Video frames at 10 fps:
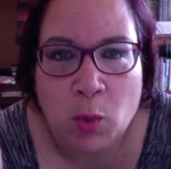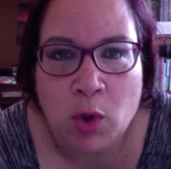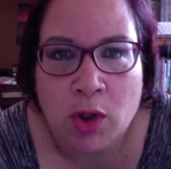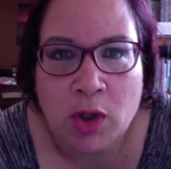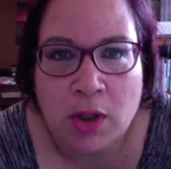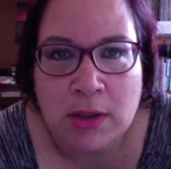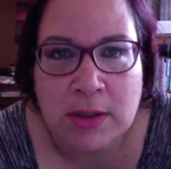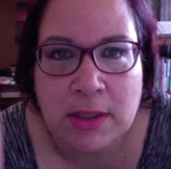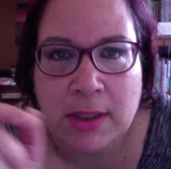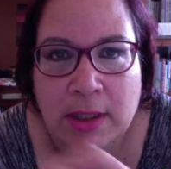work on
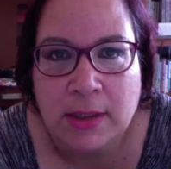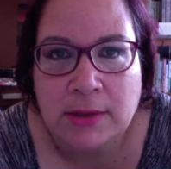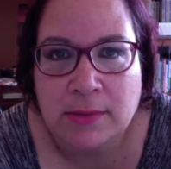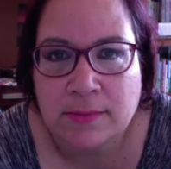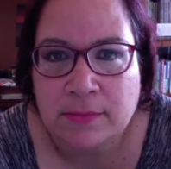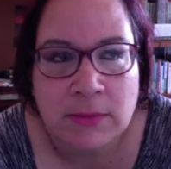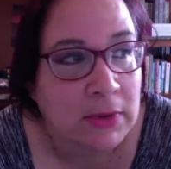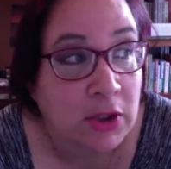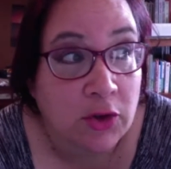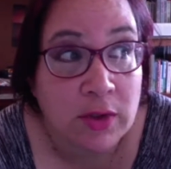Sundays.
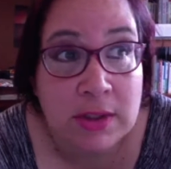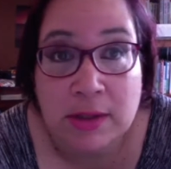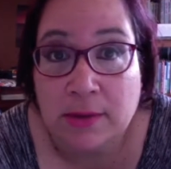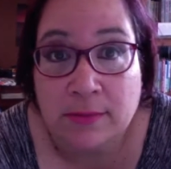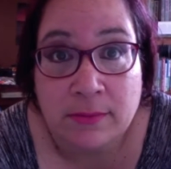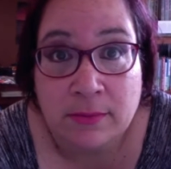There isn't.